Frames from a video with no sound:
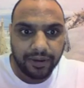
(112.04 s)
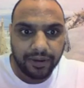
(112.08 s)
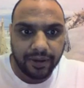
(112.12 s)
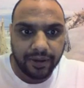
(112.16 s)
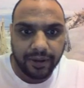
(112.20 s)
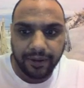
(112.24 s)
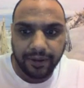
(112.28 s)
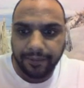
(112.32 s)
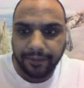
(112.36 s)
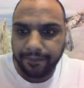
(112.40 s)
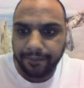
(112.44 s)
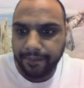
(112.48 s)

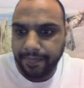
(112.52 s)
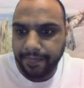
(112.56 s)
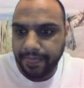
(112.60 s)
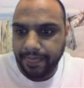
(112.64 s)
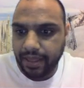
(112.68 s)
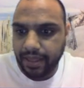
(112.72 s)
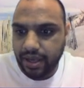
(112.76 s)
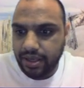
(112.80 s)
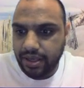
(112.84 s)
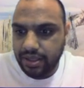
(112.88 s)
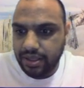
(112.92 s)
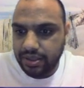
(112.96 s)
Okay,
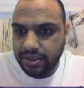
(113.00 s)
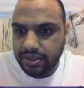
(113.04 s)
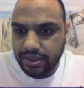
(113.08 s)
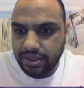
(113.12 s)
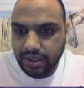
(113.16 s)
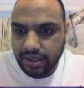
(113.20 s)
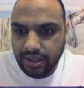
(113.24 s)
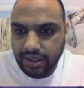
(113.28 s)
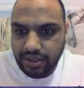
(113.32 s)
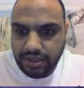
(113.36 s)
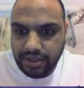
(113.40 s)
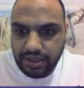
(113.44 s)

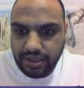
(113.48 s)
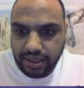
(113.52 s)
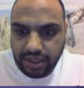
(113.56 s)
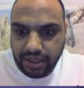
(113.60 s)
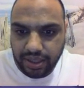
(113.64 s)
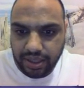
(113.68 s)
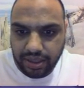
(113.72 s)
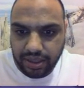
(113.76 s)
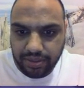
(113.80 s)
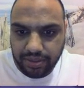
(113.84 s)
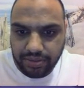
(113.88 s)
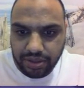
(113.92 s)
so let's
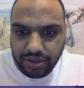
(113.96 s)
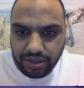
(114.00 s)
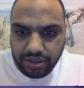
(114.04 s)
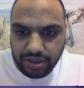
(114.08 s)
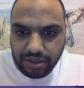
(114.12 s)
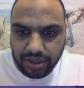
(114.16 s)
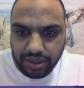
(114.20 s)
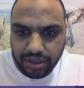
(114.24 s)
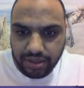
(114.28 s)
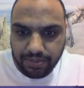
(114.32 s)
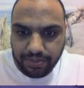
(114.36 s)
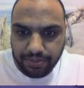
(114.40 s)
see. I'm
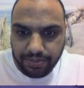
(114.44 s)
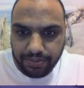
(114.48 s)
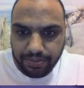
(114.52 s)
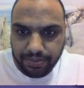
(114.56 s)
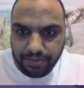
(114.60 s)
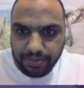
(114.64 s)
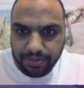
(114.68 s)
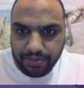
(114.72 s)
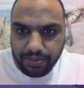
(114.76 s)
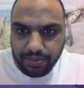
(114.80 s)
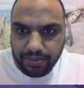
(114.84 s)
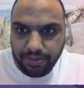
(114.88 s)
just gonna
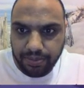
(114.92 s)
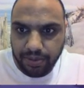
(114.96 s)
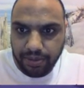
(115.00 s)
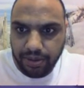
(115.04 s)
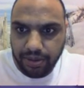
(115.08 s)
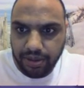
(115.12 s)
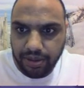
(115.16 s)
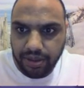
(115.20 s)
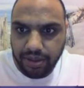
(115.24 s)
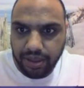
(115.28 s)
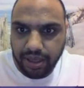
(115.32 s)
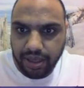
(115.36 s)

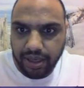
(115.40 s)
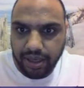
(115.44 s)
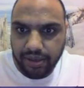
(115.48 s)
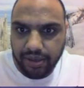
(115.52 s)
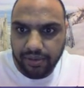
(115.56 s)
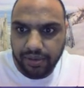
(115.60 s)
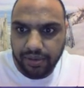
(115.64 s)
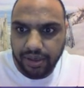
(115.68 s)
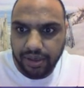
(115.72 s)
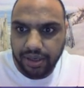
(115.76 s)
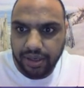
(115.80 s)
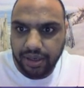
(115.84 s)
pull the
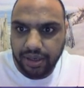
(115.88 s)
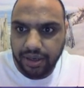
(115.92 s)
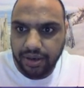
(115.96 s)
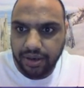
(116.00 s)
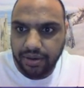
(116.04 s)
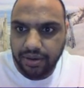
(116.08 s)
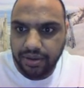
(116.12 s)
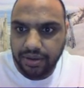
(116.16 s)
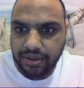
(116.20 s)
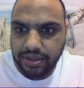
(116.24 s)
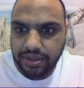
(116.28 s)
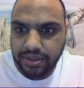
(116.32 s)
calculator
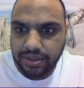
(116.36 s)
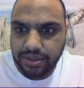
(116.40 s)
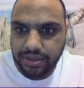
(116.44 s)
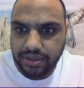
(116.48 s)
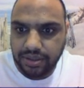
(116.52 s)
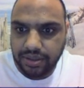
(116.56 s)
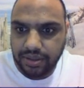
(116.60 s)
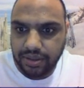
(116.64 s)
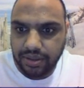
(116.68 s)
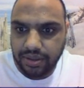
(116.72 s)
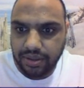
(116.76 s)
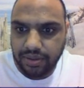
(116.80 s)
out.
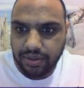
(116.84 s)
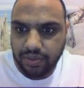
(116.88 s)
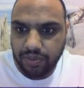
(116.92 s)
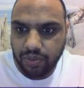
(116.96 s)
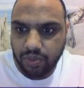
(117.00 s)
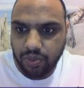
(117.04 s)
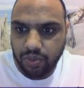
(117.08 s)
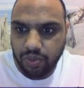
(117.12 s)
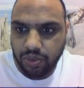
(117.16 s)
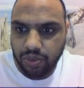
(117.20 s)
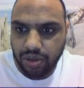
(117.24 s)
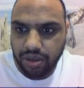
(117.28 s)
So
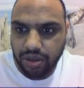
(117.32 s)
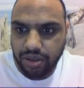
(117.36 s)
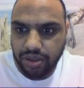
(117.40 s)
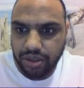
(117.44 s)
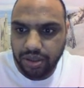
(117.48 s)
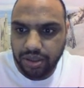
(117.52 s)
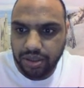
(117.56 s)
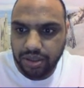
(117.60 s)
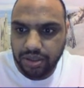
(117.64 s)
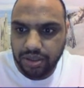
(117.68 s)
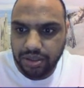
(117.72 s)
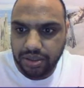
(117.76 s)

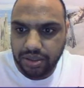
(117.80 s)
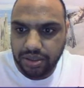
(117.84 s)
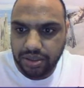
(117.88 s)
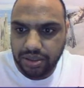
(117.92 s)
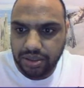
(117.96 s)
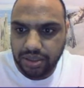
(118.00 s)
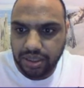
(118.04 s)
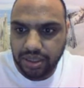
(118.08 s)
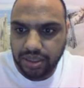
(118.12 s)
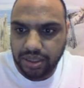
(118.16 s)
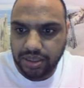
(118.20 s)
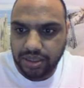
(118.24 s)

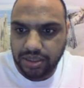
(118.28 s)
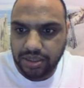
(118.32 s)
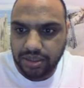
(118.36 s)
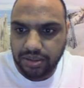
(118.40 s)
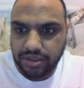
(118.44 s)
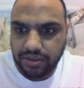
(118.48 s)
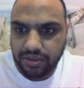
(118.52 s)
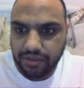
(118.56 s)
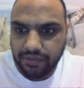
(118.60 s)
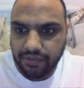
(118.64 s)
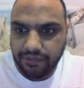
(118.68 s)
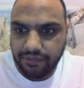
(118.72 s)

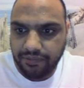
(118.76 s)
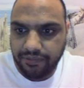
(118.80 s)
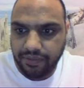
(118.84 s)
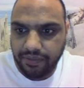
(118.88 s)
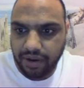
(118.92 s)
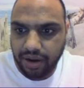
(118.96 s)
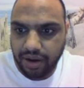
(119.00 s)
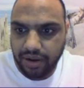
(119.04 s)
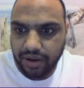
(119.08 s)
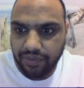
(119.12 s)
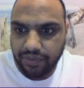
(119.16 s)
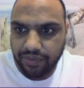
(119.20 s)

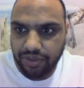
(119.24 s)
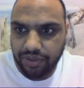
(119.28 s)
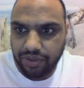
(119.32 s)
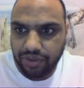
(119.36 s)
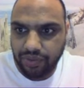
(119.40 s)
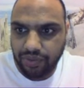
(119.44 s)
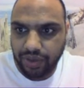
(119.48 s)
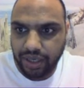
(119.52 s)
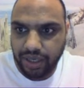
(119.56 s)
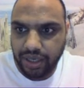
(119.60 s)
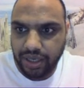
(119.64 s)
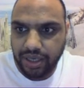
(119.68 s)

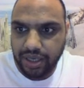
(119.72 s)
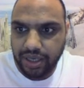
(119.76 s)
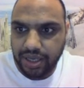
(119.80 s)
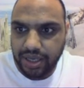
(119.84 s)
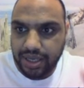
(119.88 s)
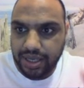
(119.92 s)
1653.